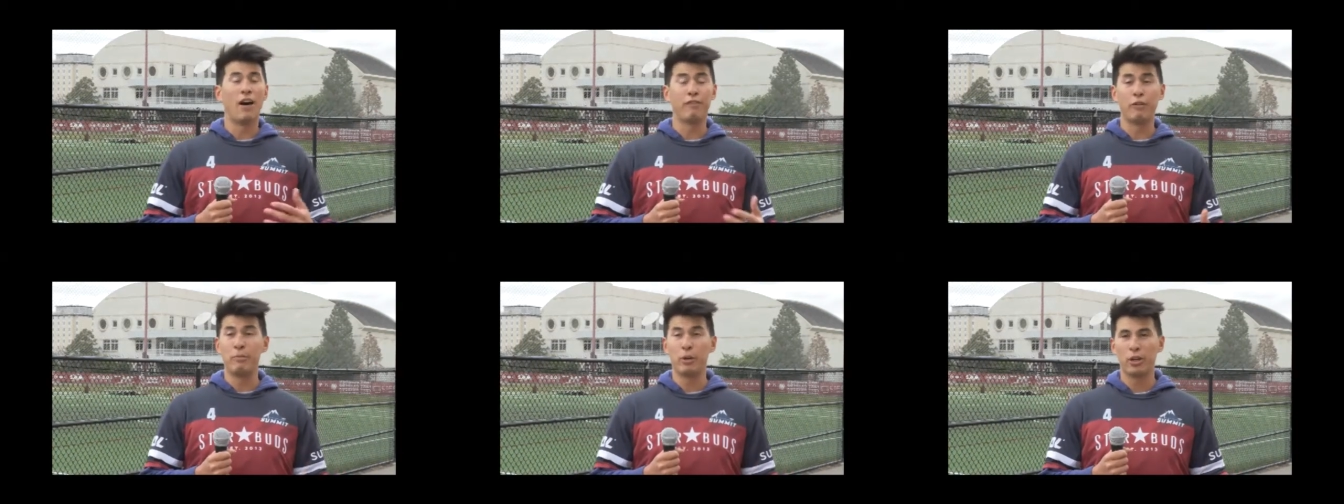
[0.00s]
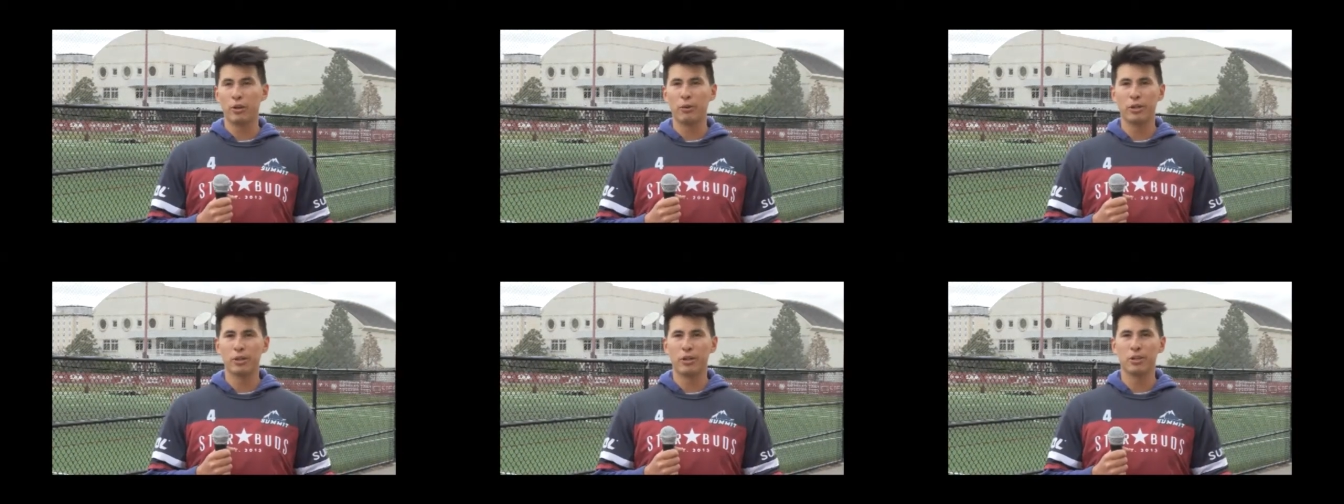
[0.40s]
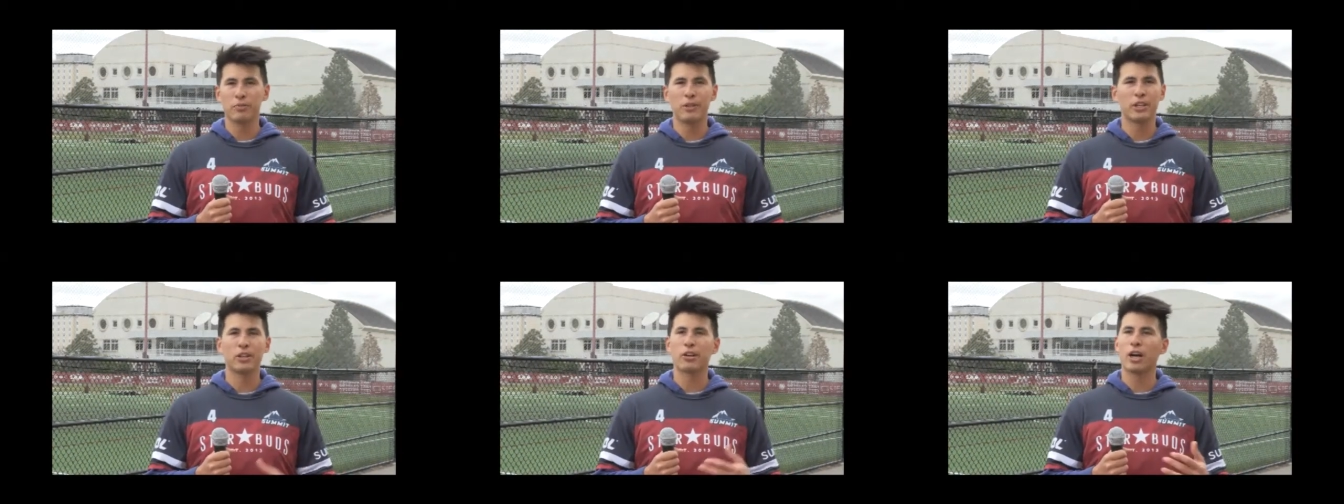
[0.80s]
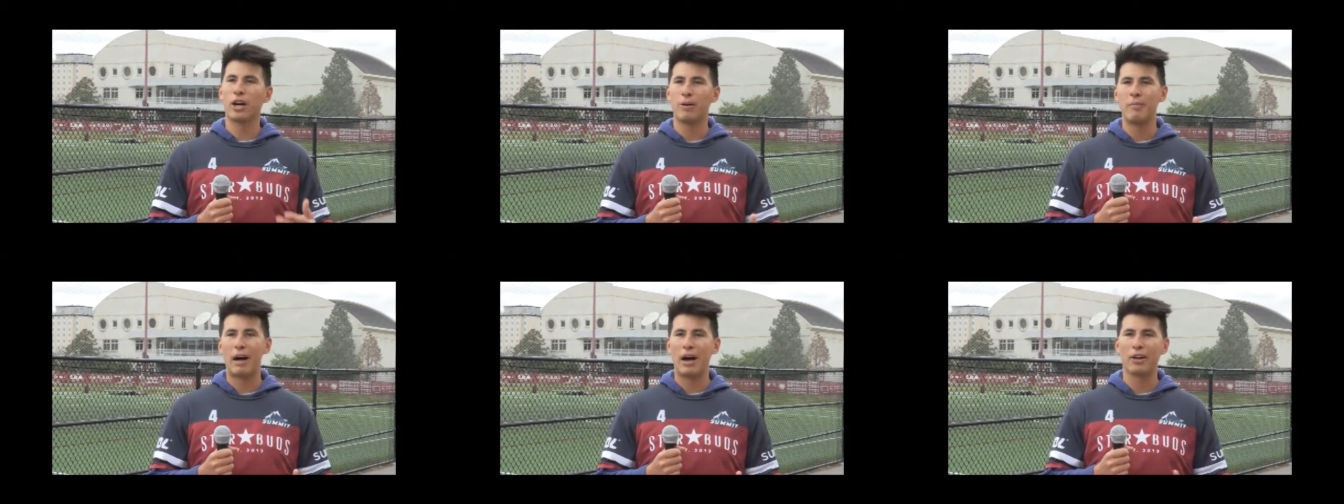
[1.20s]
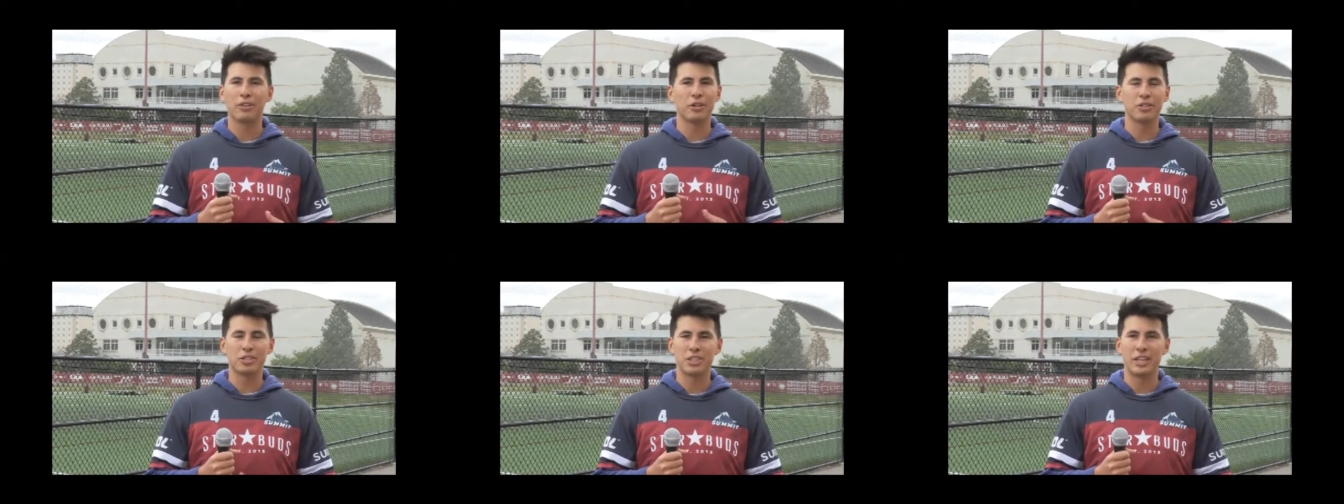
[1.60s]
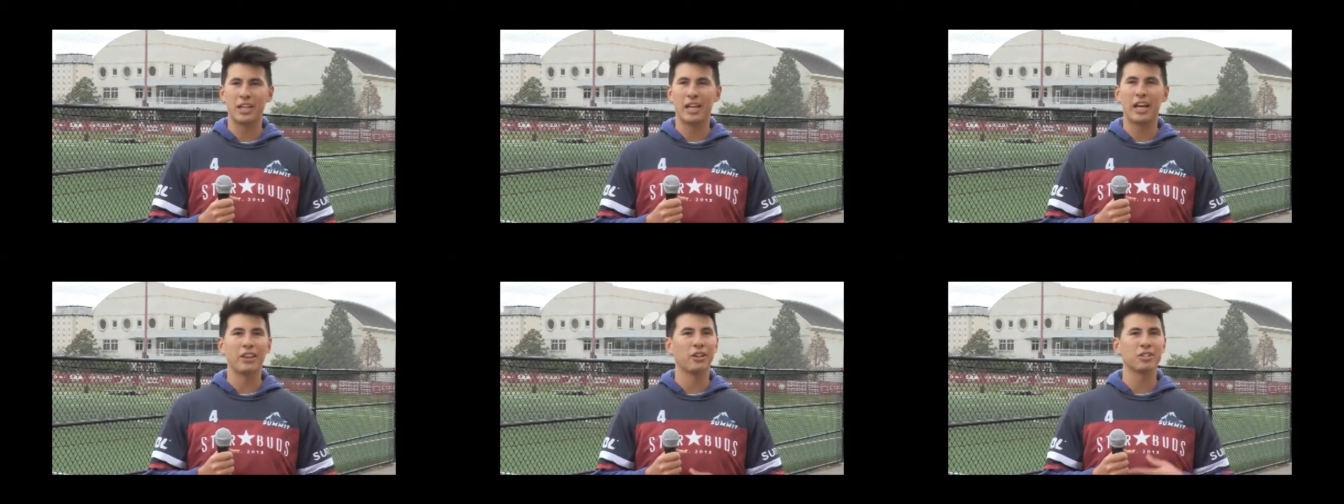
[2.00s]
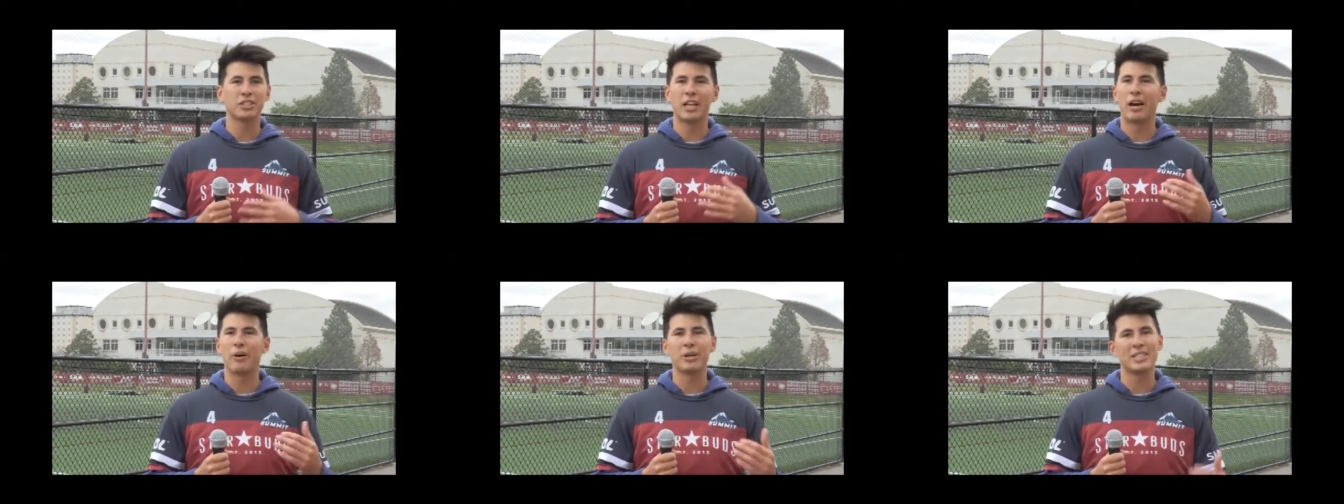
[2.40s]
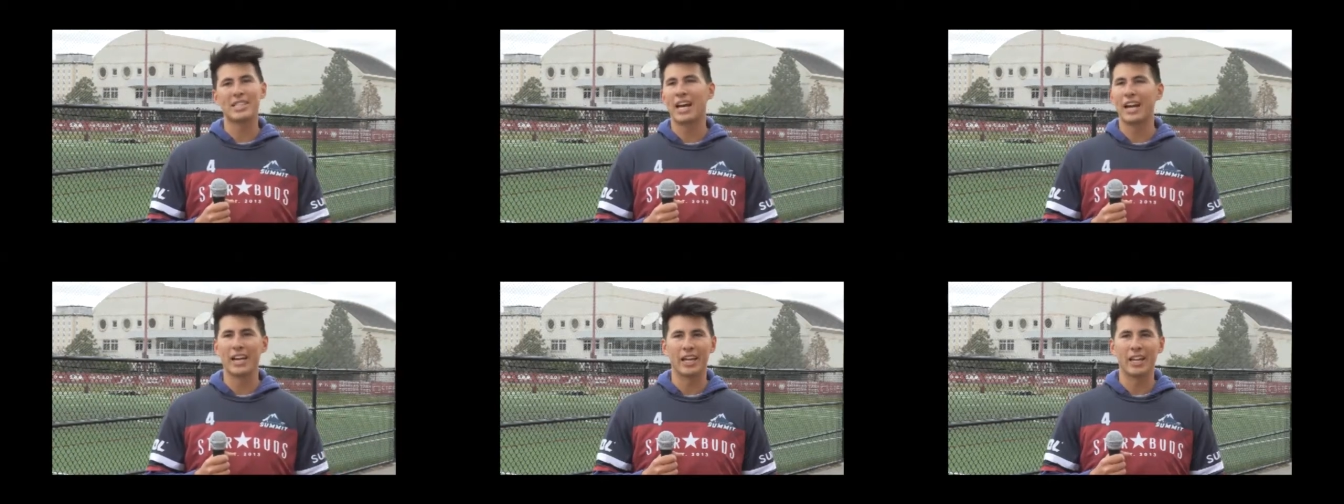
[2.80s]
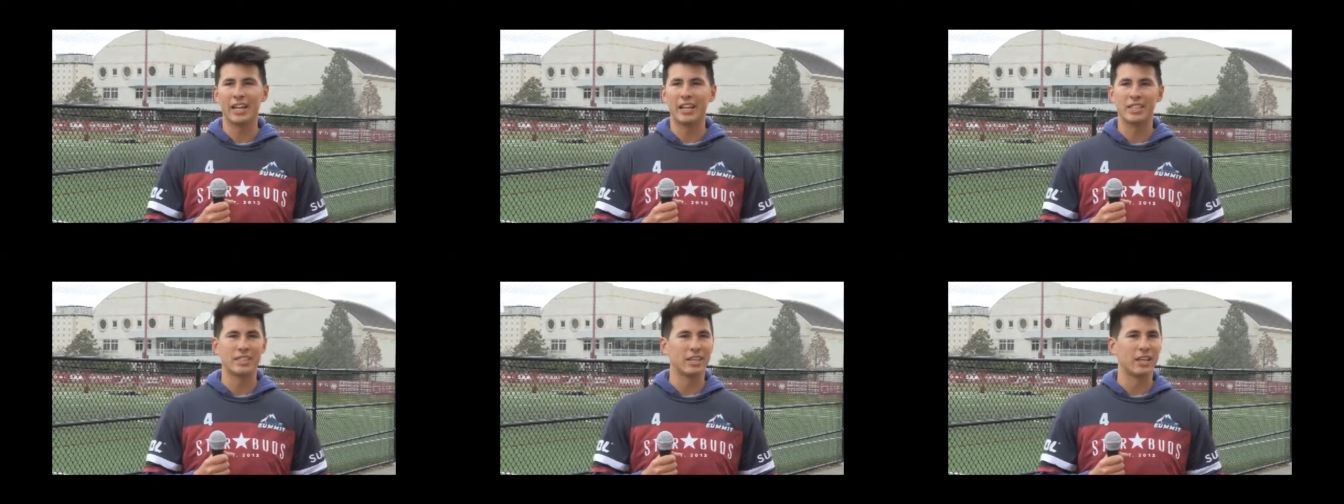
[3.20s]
familiar with Ultimate, they'll come out, they'll see it, and they'll see how exciting it is.